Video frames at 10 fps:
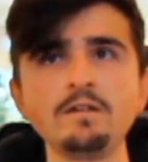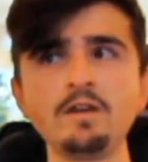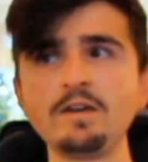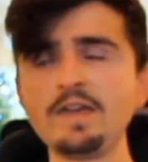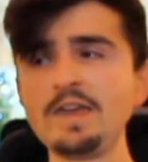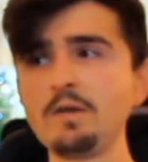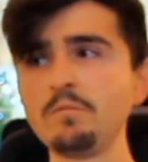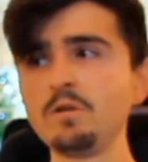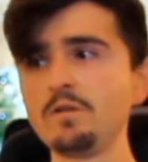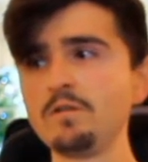okay, yeah,
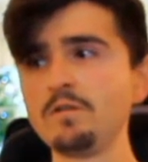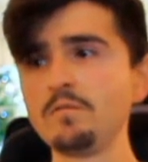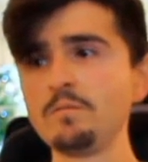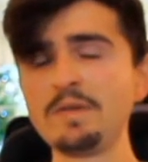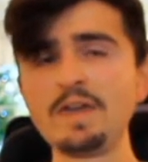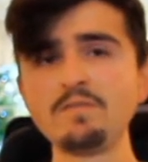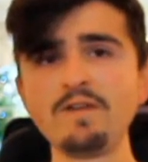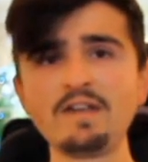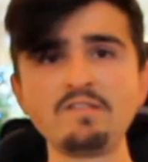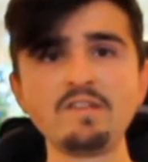we've been getting
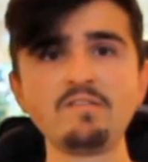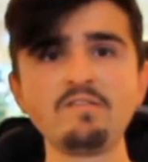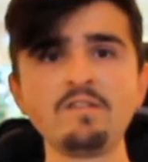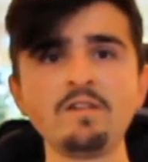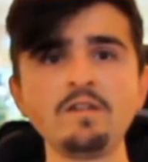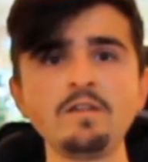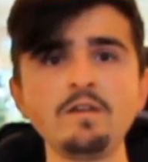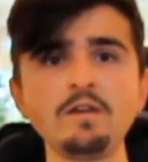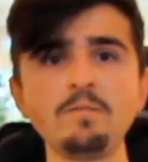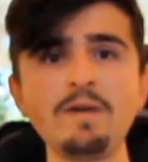vaccines.
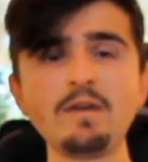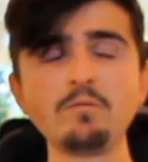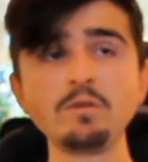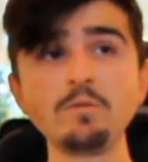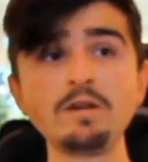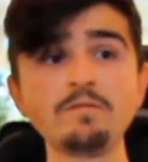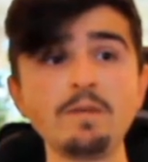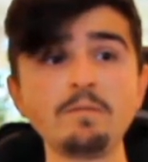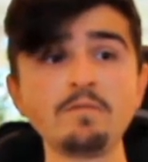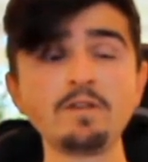Make what you will of
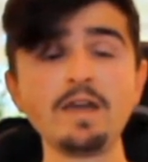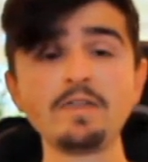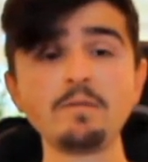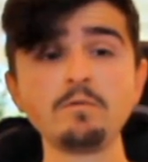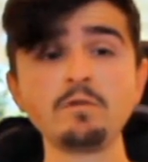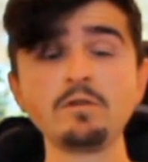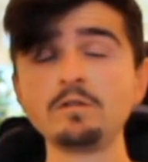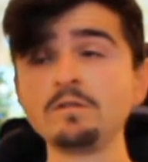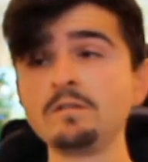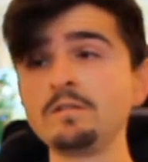them, if you like them or
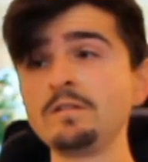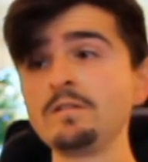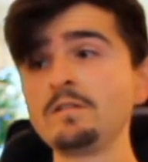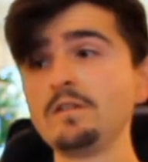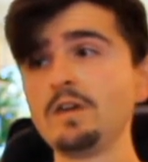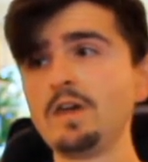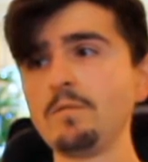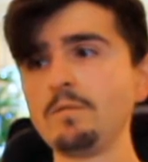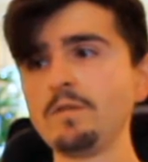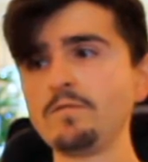
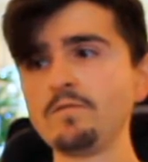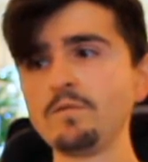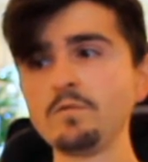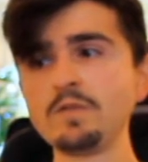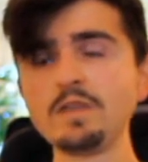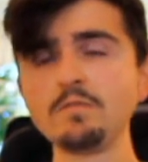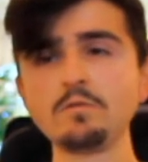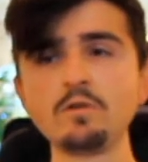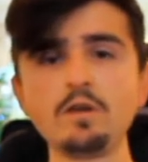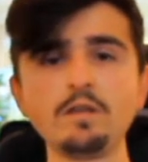not. If you feel you need them or
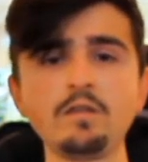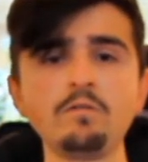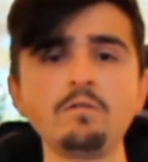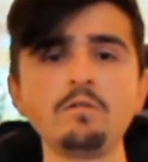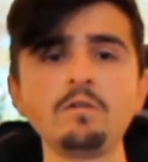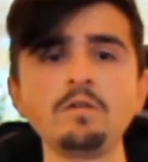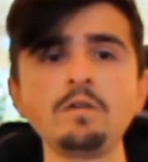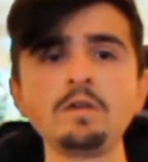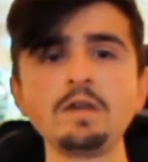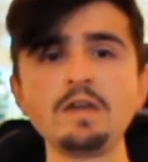not, I don't know.
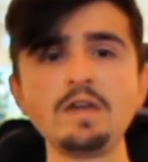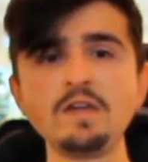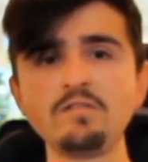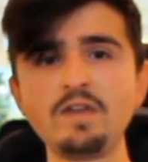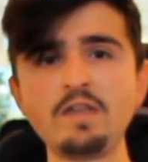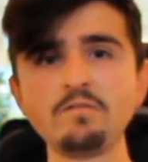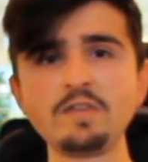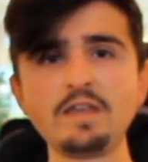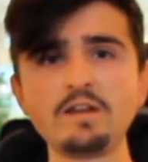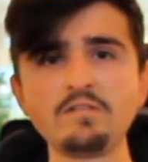It's getting
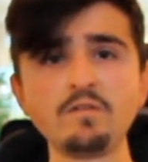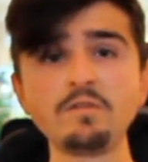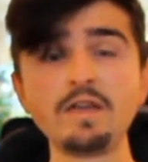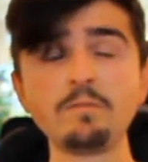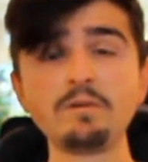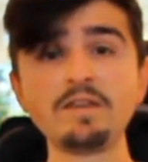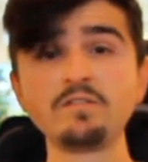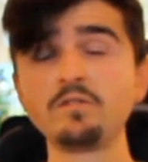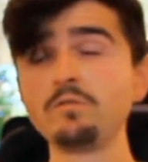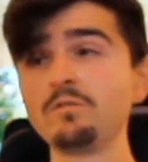ridiculous. I don't want to get
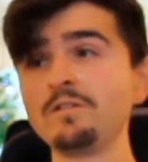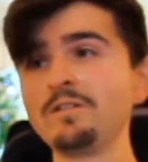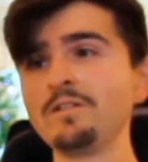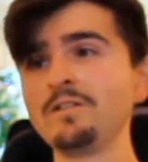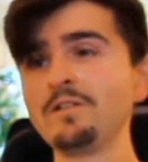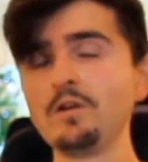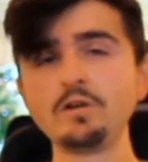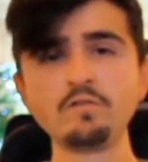political on a